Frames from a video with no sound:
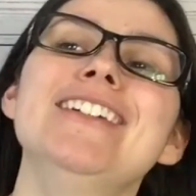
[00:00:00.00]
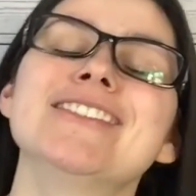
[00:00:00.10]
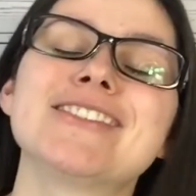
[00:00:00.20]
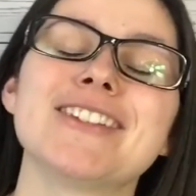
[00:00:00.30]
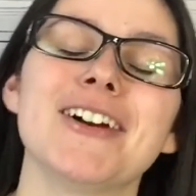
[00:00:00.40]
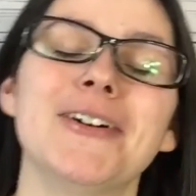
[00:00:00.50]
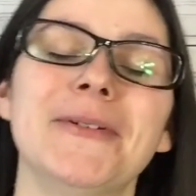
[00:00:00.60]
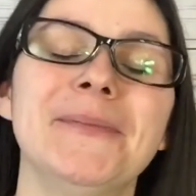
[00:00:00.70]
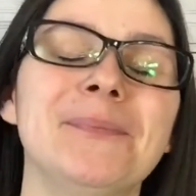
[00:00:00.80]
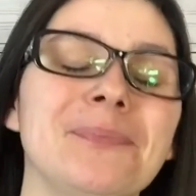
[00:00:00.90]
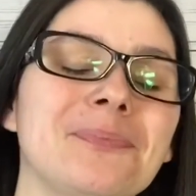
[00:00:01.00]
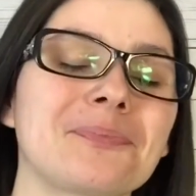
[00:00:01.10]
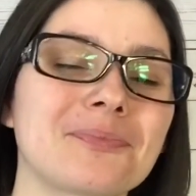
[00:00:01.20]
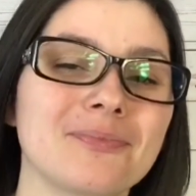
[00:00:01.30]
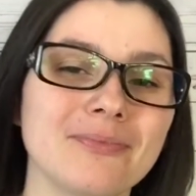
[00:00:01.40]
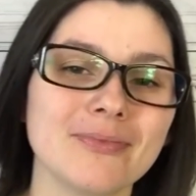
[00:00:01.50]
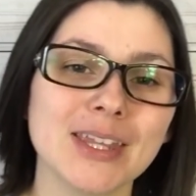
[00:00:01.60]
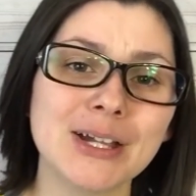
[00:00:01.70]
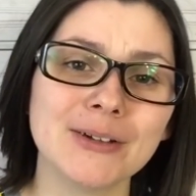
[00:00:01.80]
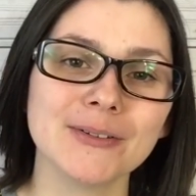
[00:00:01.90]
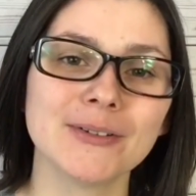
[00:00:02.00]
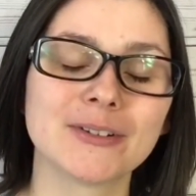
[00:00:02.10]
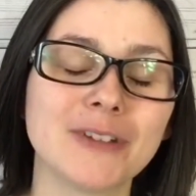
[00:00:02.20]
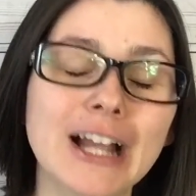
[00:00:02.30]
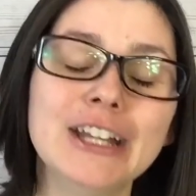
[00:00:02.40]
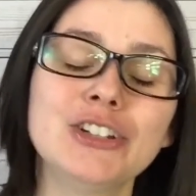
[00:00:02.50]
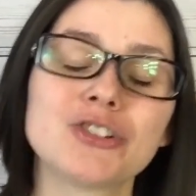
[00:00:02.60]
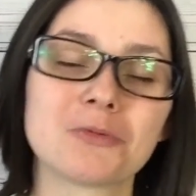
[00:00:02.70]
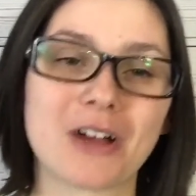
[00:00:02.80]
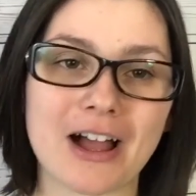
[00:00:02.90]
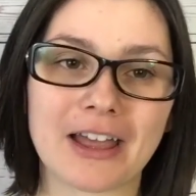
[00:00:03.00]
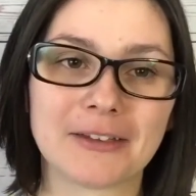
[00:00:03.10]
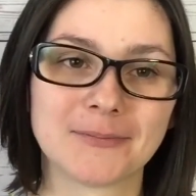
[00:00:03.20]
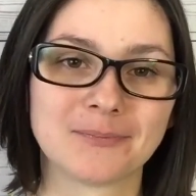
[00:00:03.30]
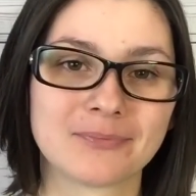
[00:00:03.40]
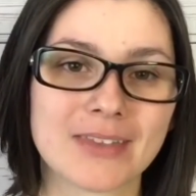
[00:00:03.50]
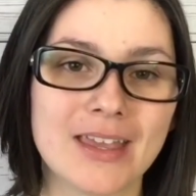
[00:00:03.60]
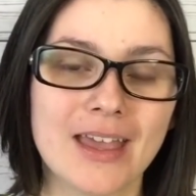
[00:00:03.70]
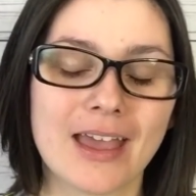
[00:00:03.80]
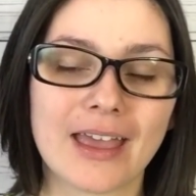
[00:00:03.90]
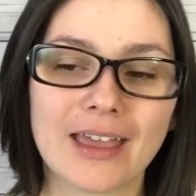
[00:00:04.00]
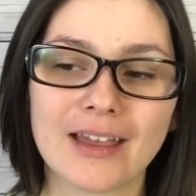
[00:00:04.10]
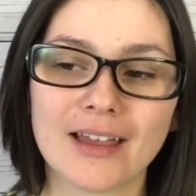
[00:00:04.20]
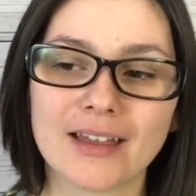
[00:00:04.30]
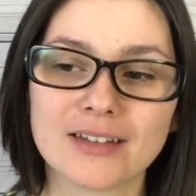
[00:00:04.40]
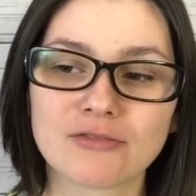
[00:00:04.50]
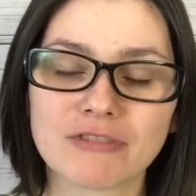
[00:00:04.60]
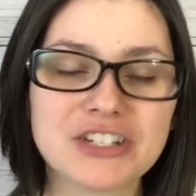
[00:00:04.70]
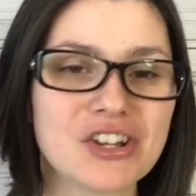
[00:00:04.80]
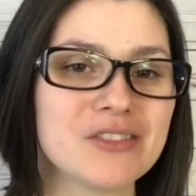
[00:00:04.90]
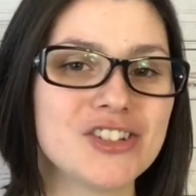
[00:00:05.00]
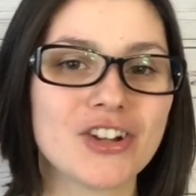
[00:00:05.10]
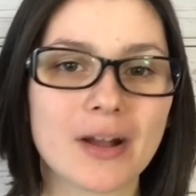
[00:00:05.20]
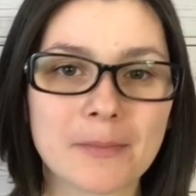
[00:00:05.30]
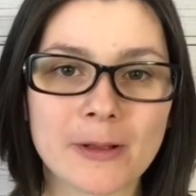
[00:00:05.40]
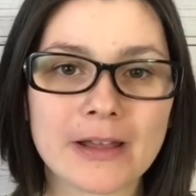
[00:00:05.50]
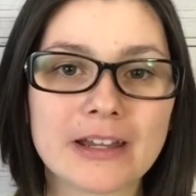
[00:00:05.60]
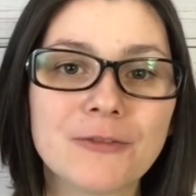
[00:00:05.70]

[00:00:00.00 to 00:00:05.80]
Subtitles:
So find your why and reach out to your upline.